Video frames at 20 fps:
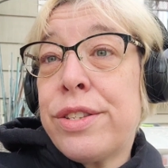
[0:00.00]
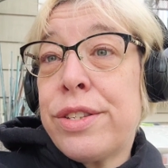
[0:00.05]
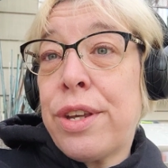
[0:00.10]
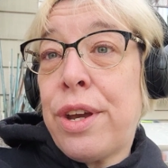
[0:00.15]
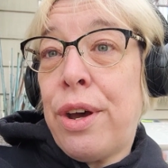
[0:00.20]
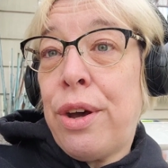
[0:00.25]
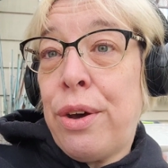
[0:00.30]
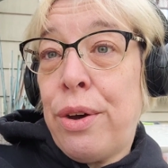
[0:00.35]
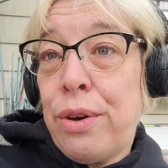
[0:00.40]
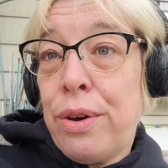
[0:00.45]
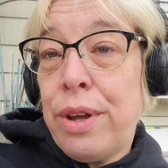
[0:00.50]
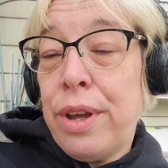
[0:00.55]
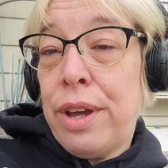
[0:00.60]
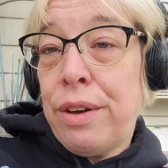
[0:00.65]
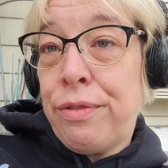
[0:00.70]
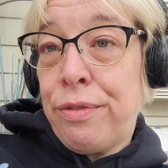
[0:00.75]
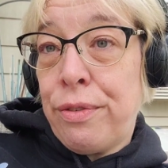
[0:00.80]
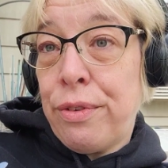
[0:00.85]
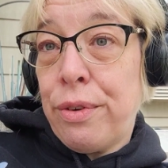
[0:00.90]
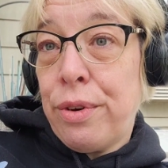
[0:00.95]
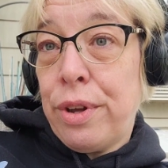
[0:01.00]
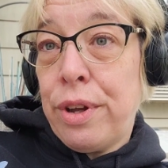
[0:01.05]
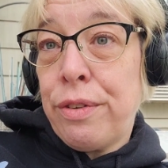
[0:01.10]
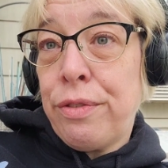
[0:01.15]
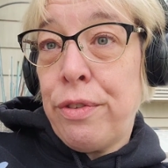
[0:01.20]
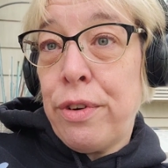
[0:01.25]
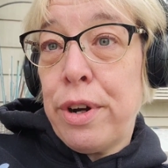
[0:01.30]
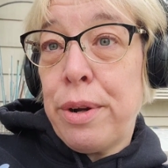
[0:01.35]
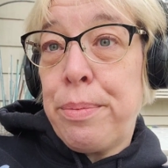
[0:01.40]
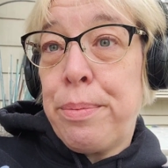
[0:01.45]
And so if,
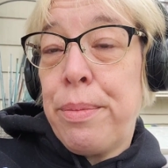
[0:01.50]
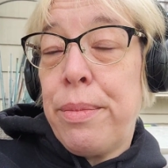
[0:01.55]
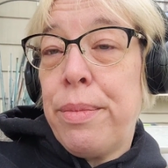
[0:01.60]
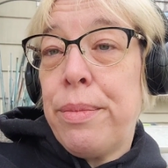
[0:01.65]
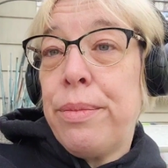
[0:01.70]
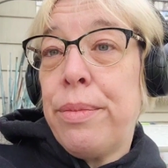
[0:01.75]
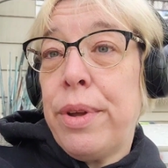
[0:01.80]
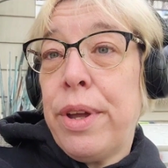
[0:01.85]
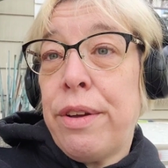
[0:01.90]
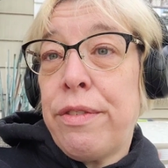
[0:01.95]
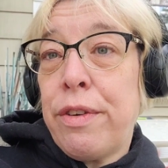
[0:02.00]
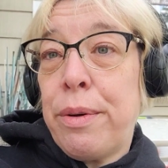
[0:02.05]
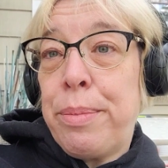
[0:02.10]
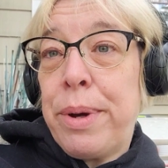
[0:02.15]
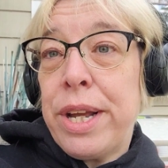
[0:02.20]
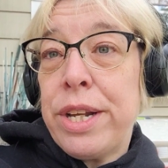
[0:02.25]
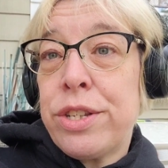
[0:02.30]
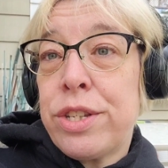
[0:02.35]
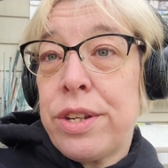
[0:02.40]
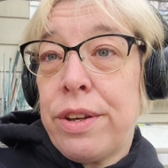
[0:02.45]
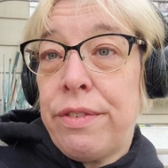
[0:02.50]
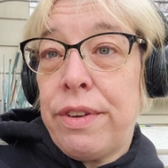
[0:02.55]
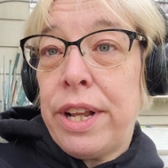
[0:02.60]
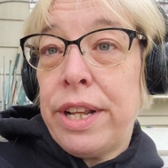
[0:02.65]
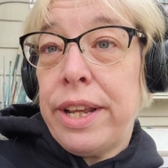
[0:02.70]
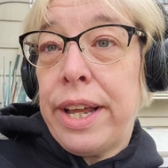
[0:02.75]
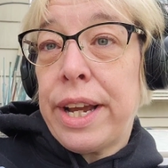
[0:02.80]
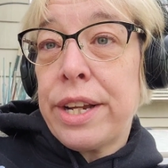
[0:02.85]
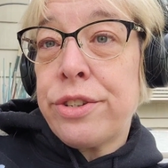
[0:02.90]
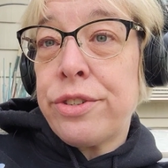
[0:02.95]
if, a, if a bunch of
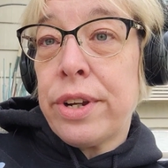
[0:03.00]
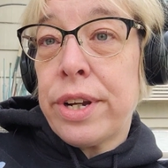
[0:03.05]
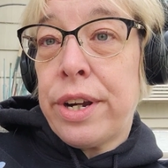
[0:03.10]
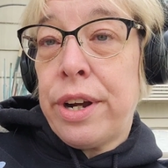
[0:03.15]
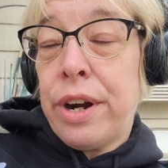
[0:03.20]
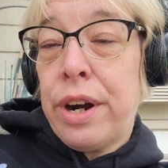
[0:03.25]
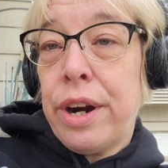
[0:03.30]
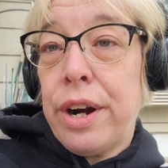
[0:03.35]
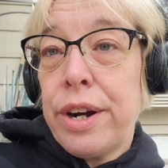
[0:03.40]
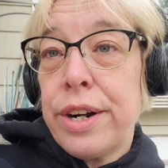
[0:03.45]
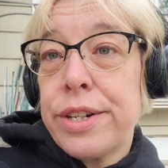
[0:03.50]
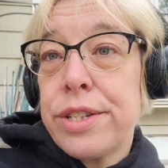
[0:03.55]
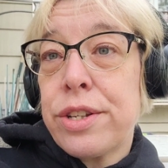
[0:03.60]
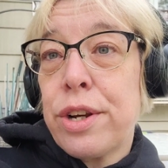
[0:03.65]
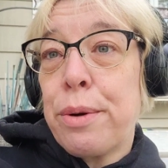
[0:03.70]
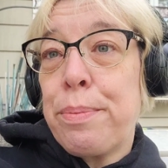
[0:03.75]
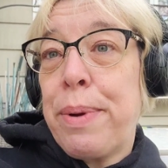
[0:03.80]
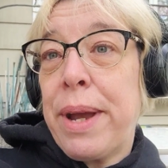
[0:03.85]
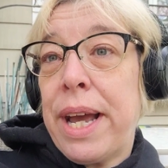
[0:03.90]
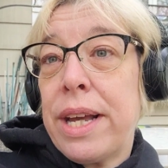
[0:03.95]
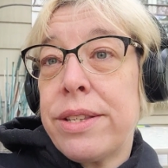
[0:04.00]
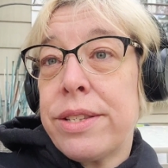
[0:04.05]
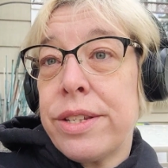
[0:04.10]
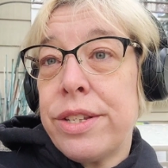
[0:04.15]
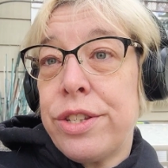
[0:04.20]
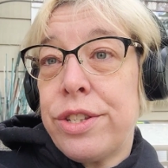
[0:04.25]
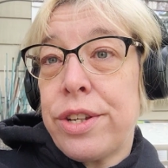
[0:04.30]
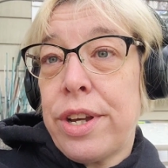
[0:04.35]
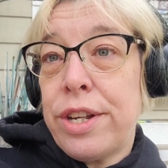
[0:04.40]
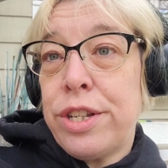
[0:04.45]
electric cars are
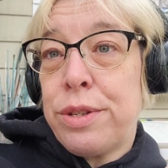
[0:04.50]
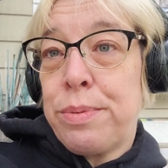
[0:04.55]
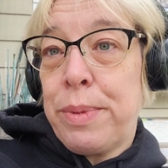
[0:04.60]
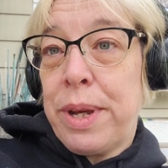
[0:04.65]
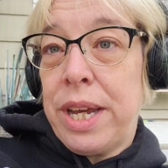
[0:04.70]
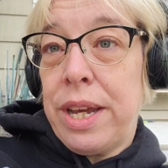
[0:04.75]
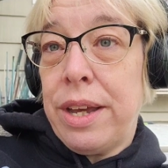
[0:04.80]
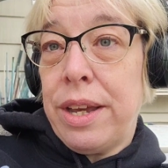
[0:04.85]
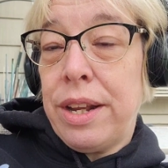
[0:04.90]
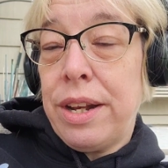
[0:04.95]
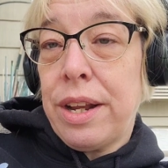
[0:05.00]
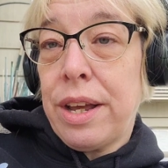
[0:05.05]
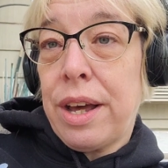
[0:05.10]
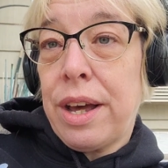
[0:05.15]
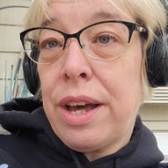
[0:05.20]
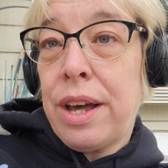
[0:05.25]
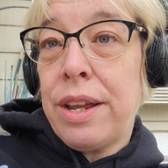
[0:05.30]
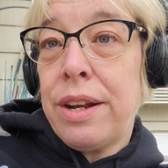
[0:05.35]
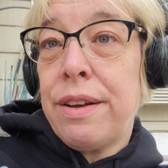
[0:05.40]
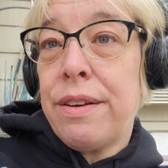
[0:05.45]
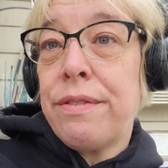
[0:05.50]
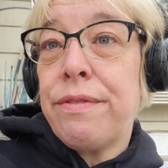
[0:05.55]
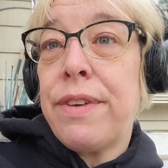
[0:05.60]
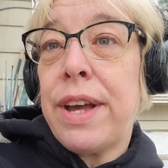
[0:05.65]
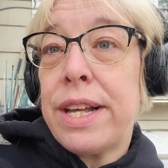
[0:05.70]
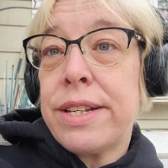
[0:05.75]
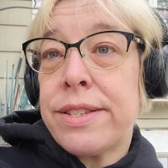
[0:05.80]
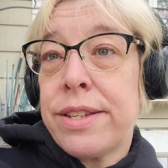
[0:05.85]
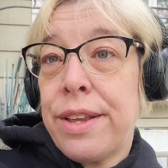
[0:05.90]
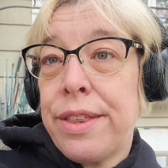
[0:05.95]
passing judgment on a
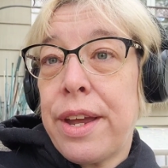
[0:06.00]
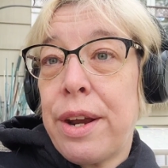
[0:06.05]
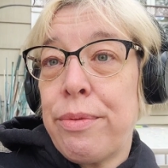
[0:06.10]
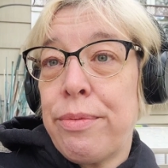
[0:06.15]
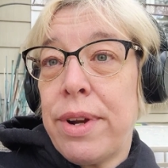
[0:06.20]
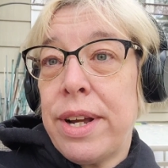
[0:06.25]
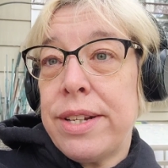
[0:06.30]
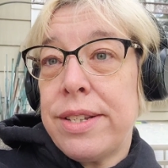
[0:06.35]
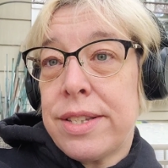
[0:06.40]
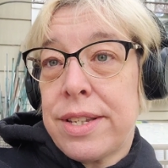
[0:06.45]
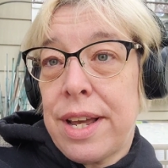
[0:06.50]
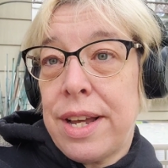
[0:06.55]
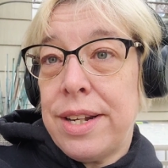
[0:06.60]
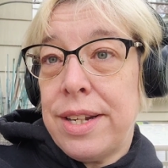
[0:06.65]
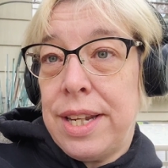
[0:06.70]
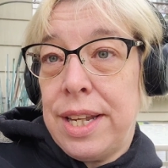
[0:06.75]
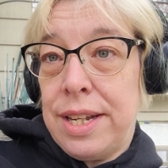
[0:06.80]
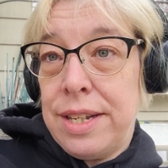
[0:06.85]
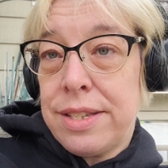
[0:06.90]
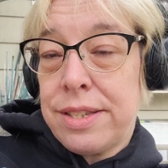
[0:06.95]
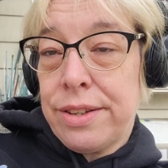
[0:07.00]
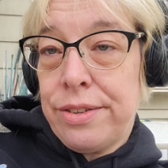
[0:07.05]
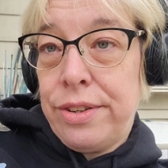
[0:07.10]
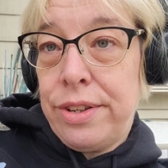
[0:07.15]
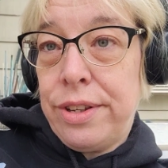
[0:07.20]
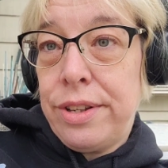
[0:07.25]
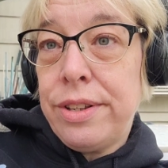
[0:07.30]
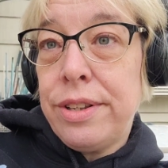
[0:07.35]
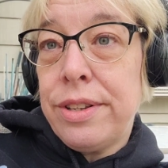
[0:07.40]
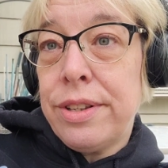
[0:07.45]
vessel that runs on
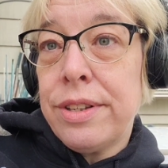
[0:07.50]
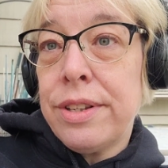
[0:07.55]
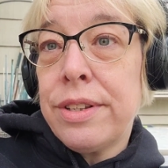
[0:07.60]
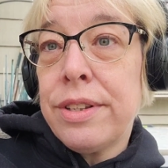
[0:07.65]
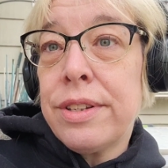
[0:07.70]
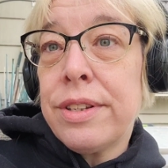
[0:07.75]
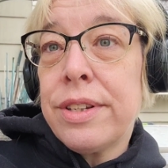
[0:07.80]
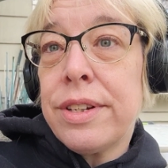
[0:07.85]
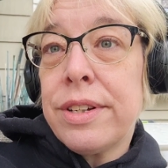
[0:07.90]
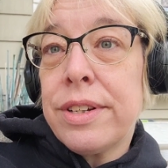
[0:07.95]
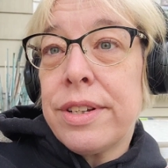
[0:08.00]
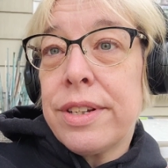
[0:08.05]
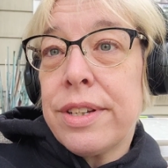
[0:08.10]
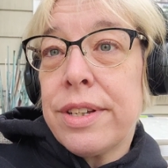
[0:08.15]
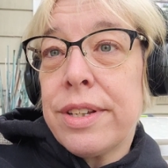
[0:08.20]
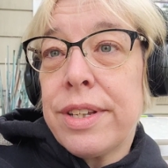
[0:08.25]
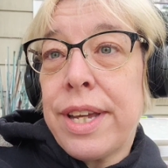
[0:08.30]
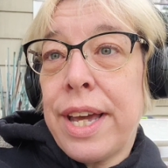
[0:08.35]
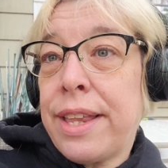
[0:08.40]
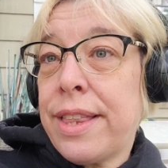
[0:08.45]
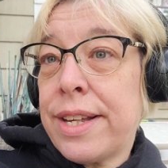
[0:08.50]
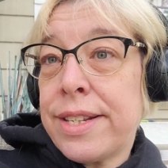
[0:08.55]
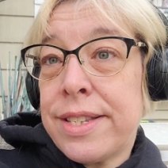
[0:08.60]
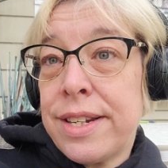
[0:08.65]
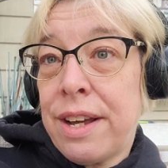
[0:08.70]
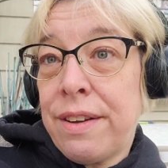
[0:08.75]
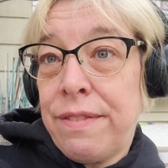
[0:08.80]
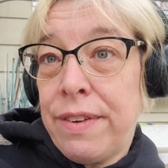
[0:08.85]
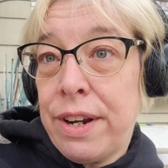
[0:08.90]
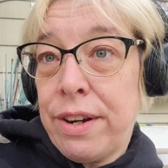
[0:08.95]
diesel, yeah,
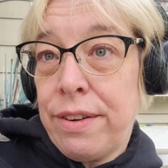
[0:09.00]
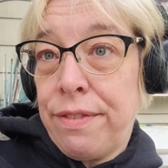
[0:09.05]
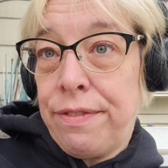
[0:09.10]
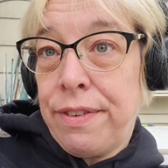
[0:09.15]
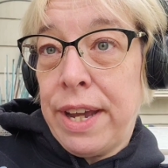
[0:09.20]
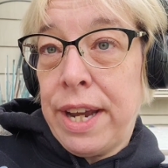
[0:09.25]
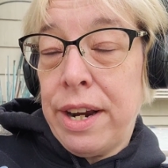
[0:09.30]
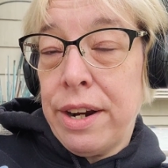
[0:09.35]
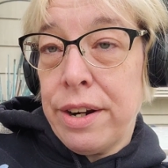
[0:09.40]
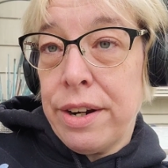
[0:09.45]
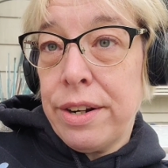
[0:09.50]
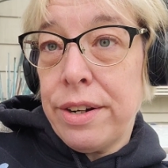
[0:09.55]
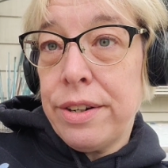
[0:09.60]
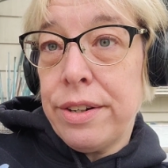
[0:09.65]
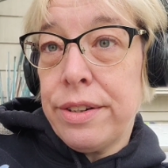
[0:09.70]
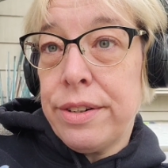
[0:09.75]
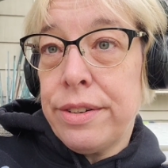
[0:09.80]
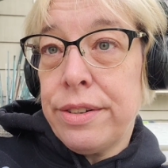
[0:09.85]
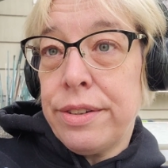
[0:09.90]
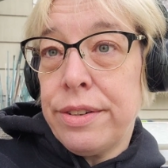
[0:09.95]
that's not very fair.